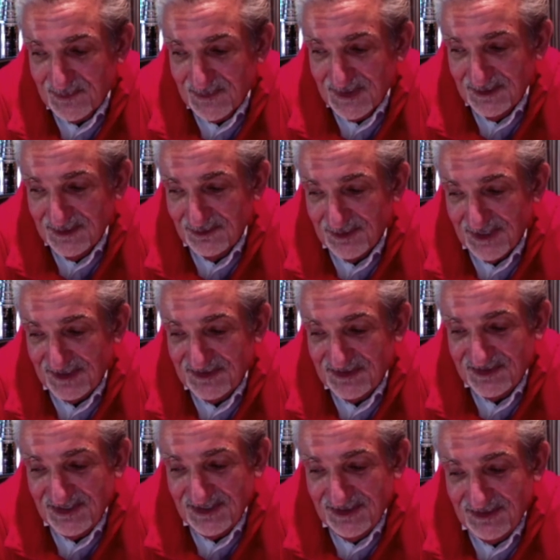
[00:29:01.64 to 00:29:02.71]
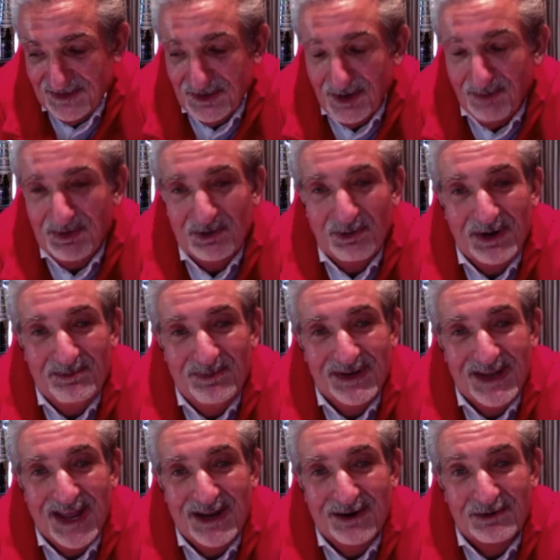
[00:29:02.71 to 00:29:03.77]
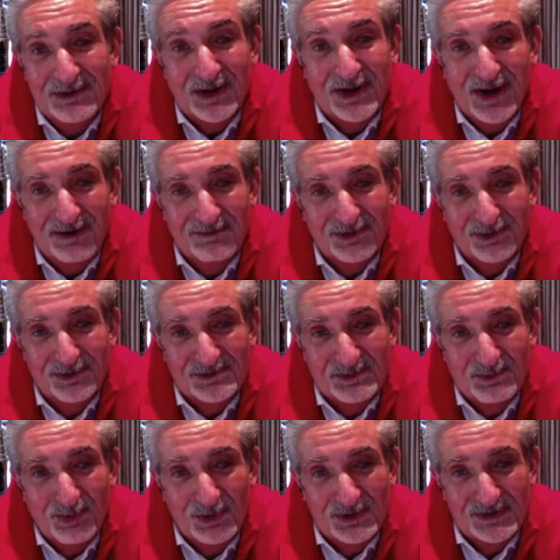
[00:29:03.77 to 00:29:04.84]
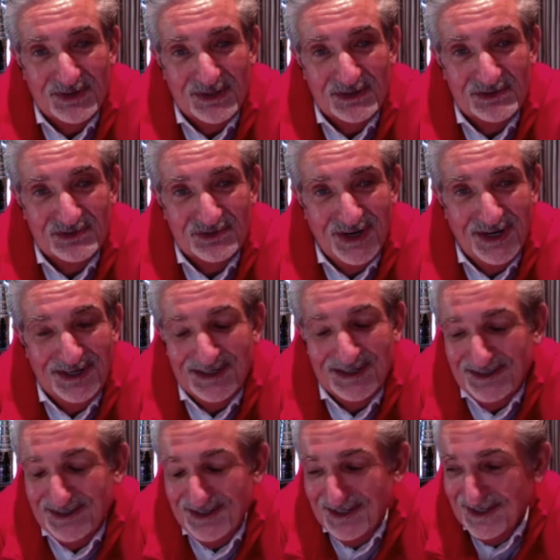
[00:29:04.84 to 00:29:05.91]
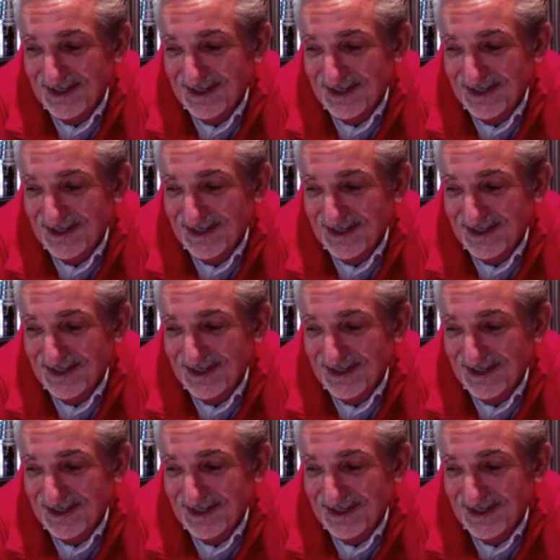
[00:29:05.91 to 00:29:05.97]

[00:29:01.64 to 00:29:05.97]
you know, when I see the WNBA on the cover of Sports Illustrated,